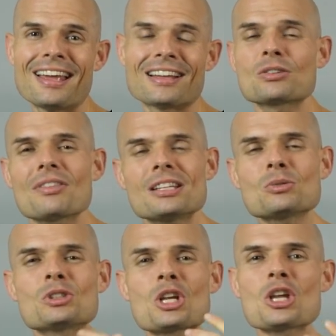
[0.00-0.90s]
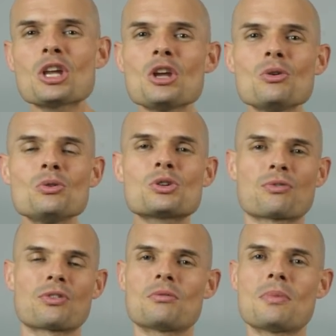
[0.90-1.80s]
And so this was huge
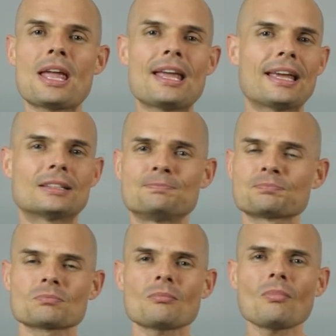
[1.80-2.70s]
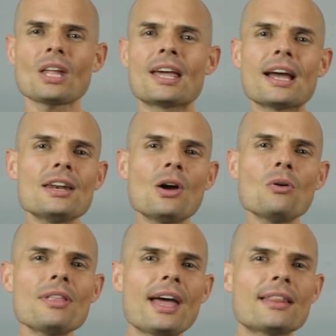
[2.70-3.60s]
for me. And I
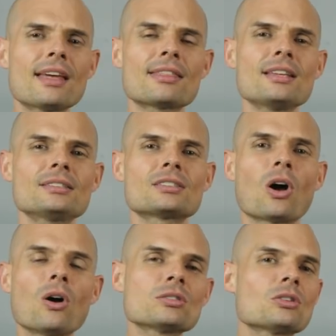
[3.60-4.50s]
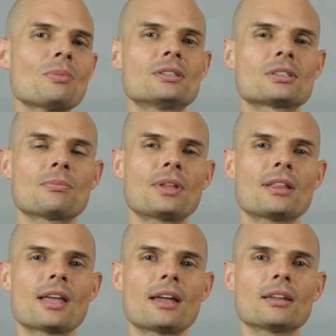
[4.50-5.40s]
know that this has also been
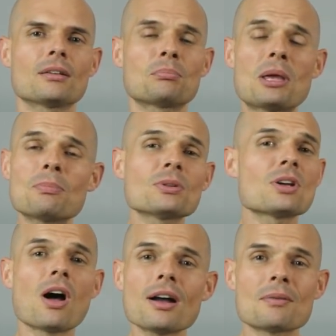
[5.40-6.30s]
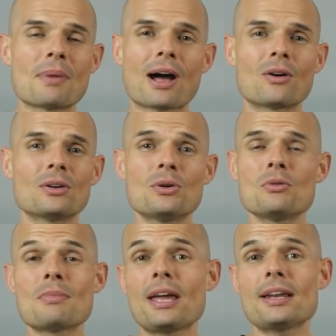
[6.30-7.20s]
something that people talk about
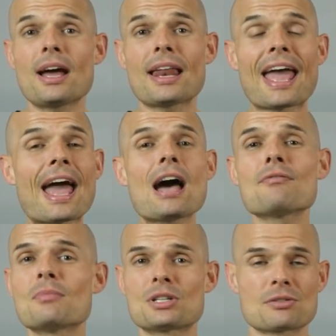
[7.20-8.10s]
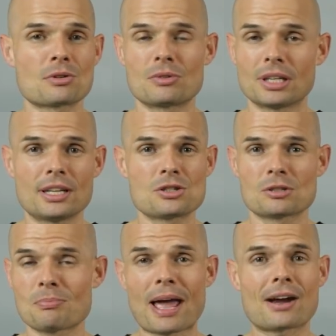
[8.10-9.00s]
who may not have much of a
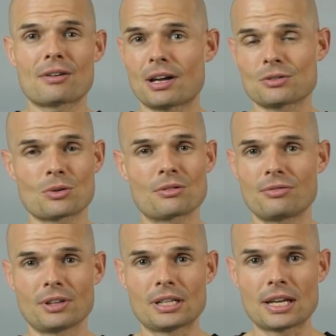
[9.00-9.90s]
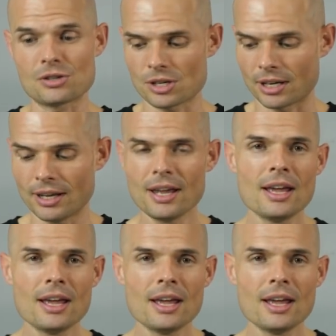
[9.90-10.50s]
religious background or affiliation.